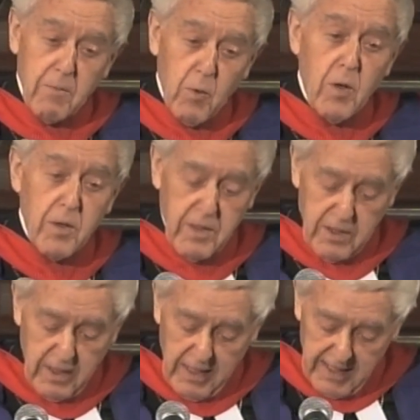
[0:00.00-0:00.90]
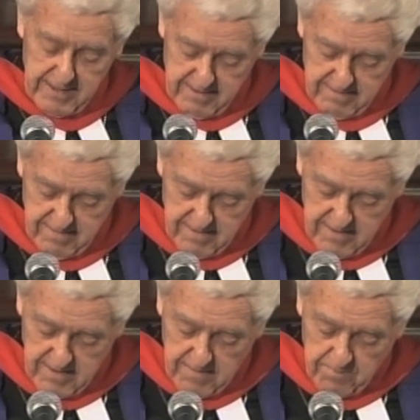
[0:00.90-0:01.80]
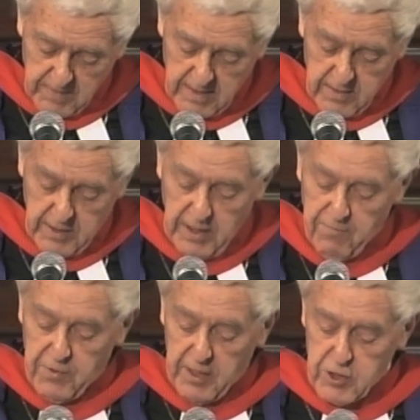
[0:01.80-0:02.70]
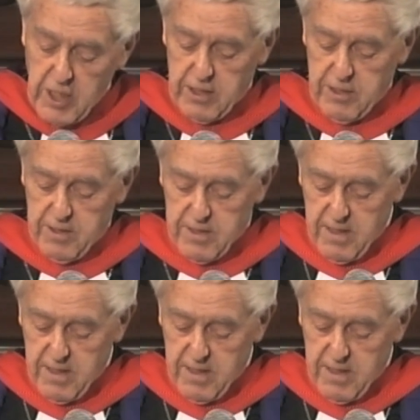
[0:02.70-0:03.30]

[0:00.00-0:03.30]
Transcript: walked in the light, then everything changes.